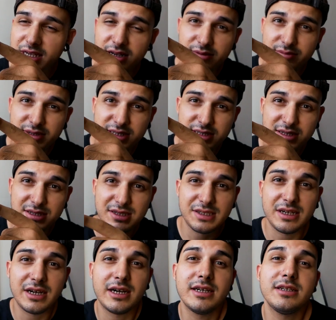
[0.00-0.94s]
element
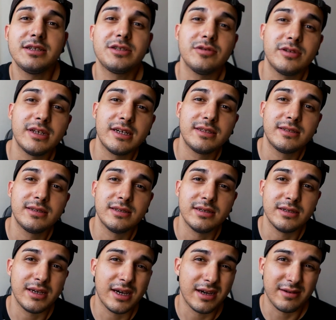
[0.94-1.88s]
inside so that,
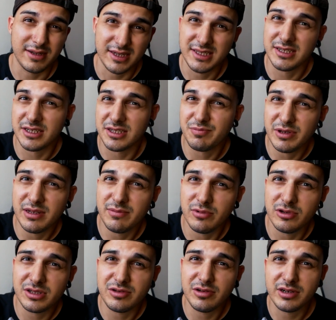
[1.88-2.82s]
it's a speed
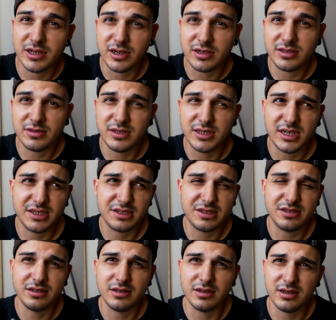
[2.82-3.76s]
booster and not
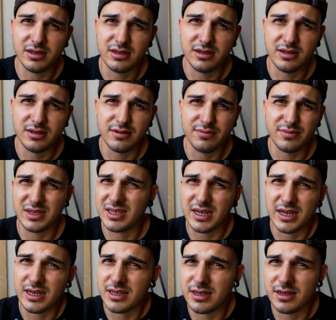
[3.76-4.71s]
just a
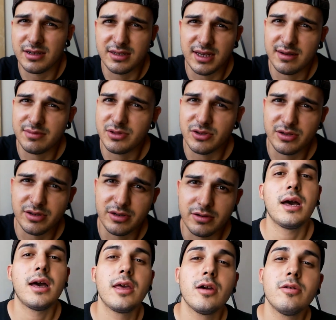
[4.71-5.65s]
mechanical
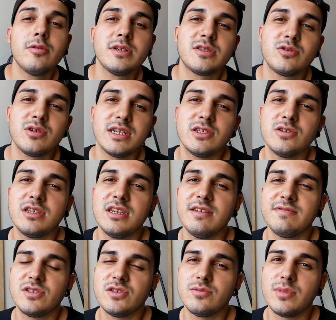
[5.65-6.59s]
adapter, I always try to
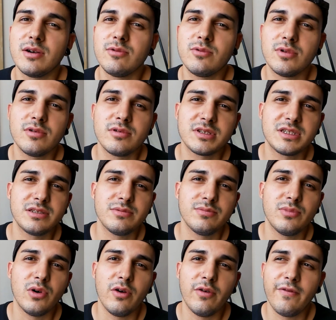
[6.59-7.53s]
give to my works
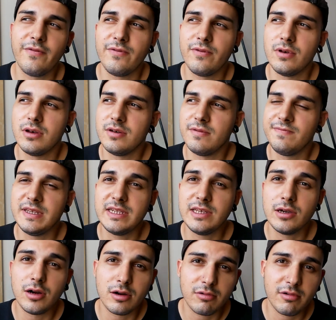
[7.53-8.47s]
both
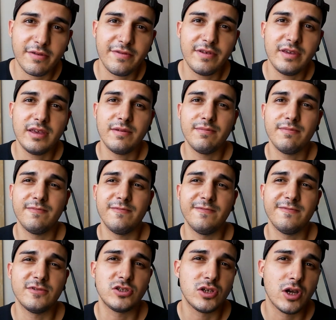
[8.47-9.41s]
videography,
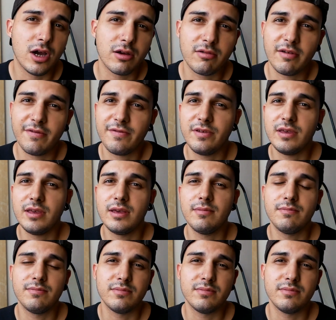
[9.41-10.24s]
photography,